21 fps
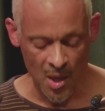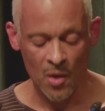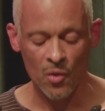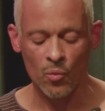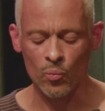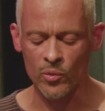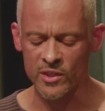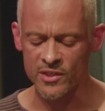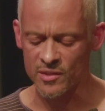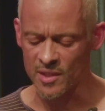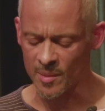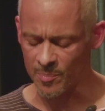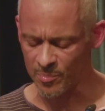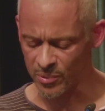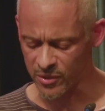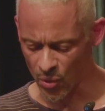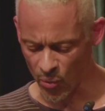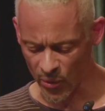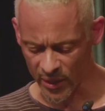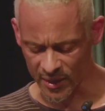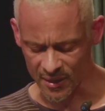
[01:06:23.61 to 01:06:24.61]
was
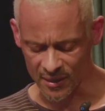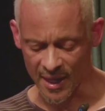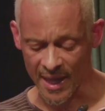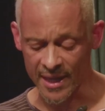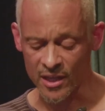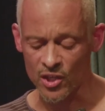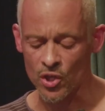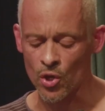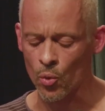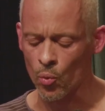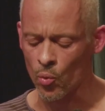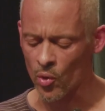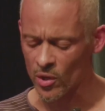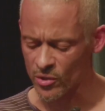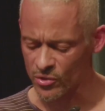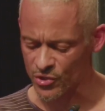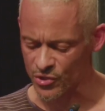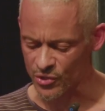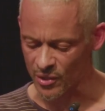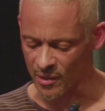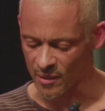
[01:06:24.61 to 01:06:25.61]
deployed like
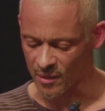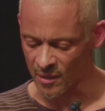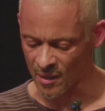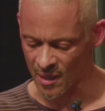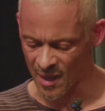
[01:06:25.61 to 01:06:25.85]
coercion,